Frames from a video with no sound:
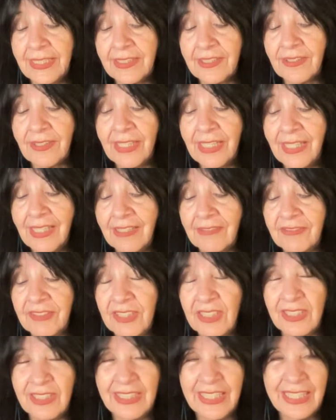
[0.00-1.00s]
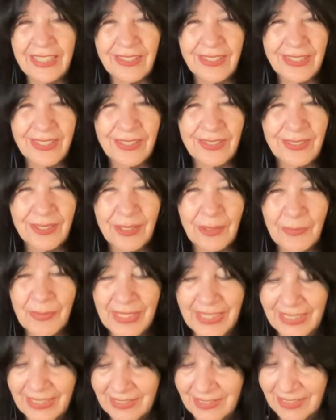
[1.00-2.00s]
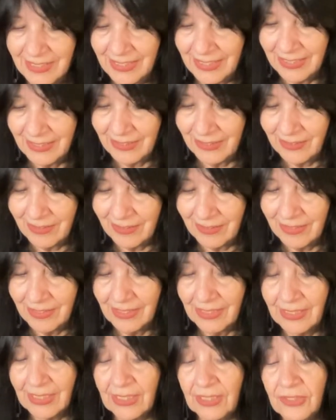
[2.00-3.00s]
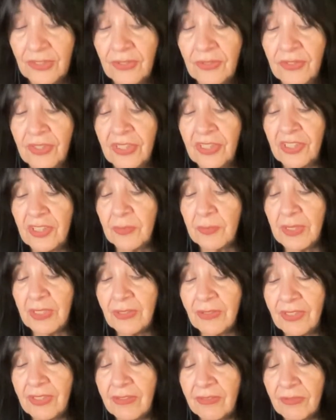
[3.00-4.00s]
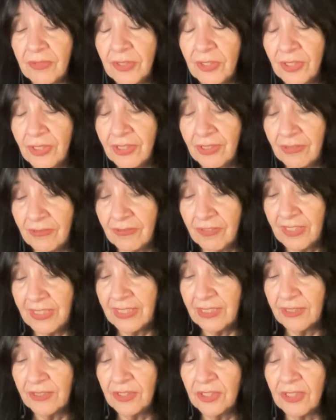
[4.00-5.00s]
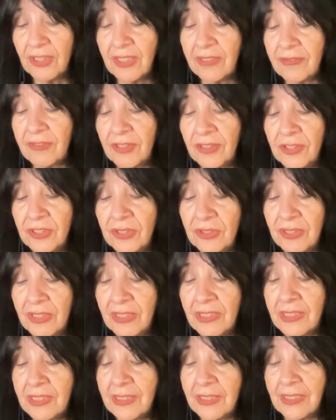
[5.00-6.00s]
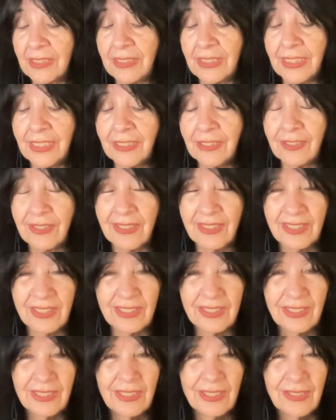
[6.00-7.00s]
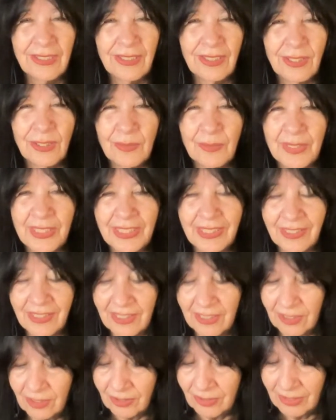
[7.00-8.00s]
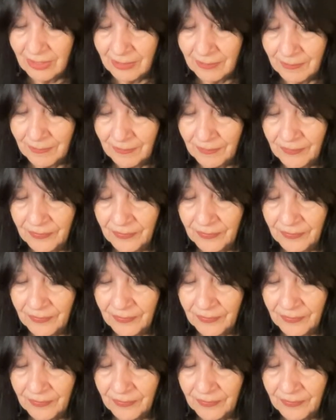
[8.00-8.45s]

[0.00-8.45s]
other half is nailing it all back together through the smoke of cooking fires, lovers' trysts, and endless human industry.